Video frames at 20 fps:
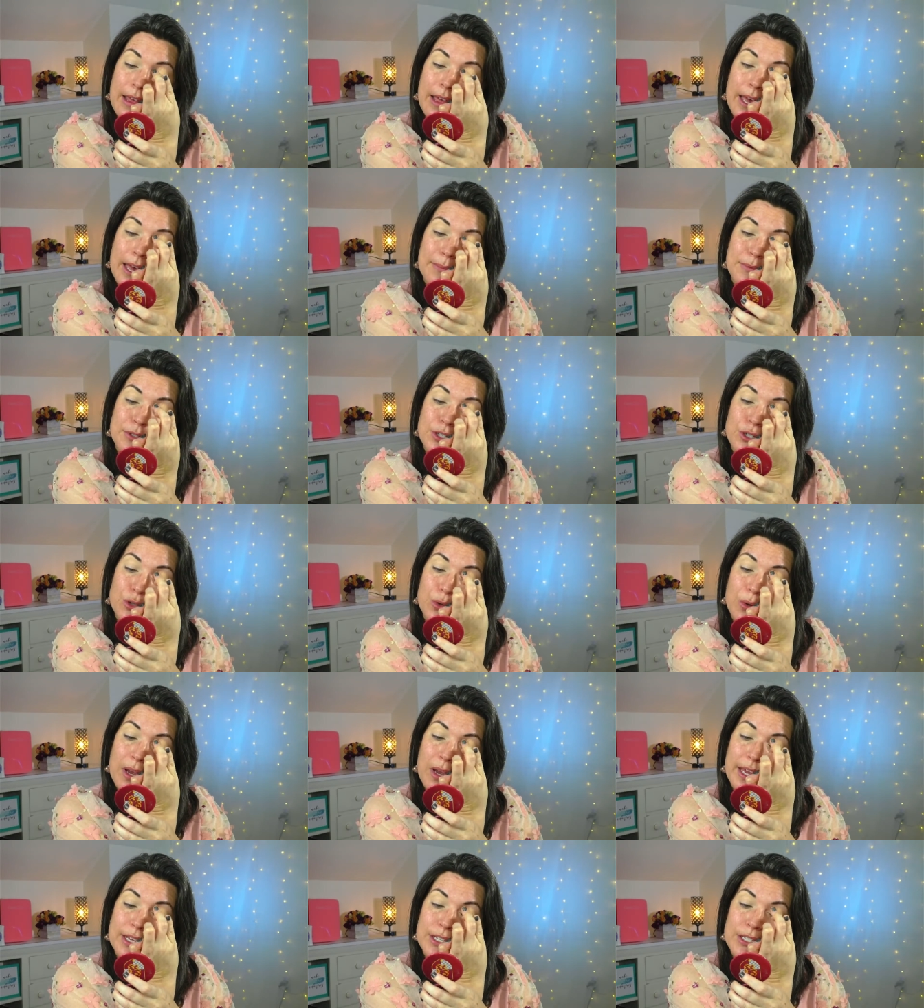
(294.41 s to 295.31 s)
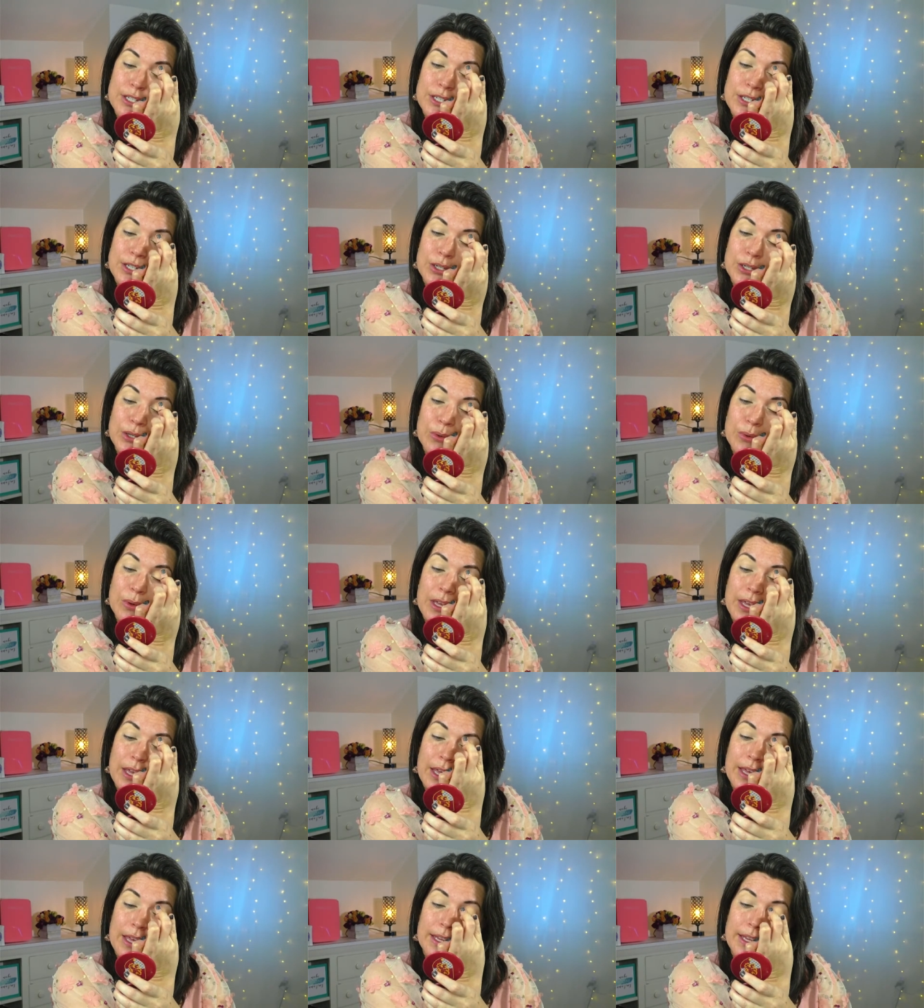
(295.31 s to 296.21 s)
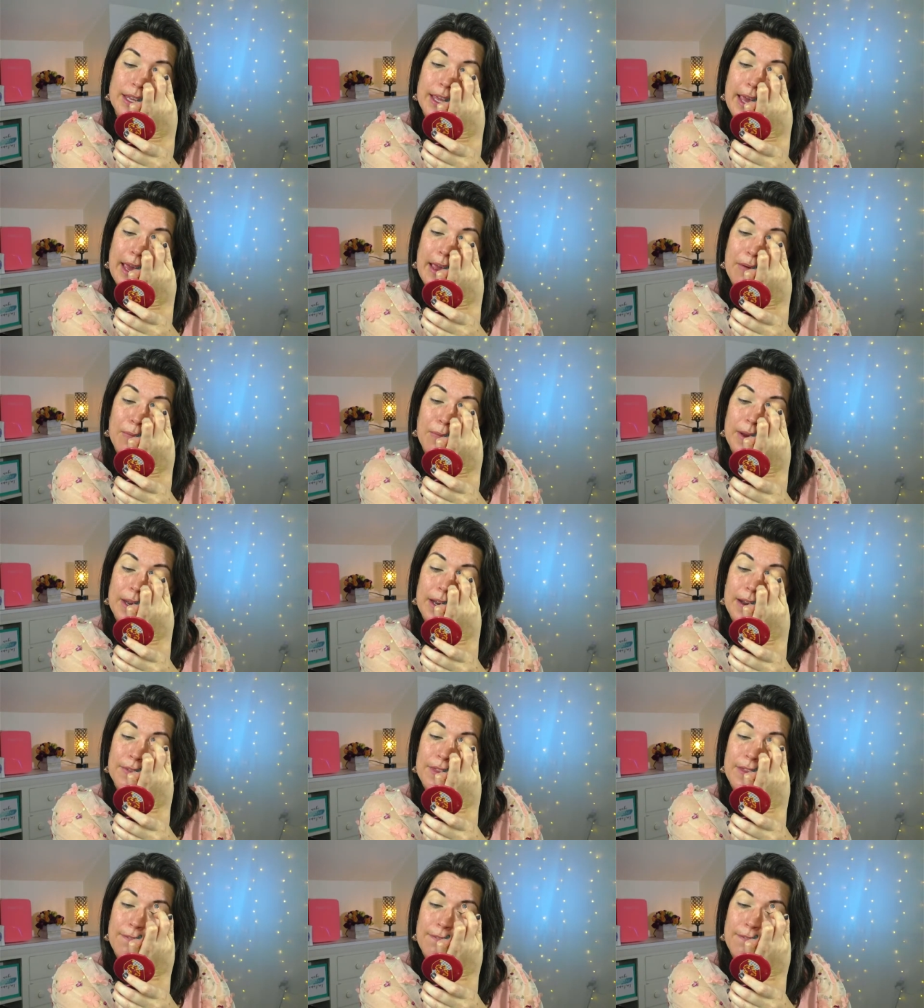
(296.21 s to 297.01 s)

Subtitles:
I'm just trying to get rid of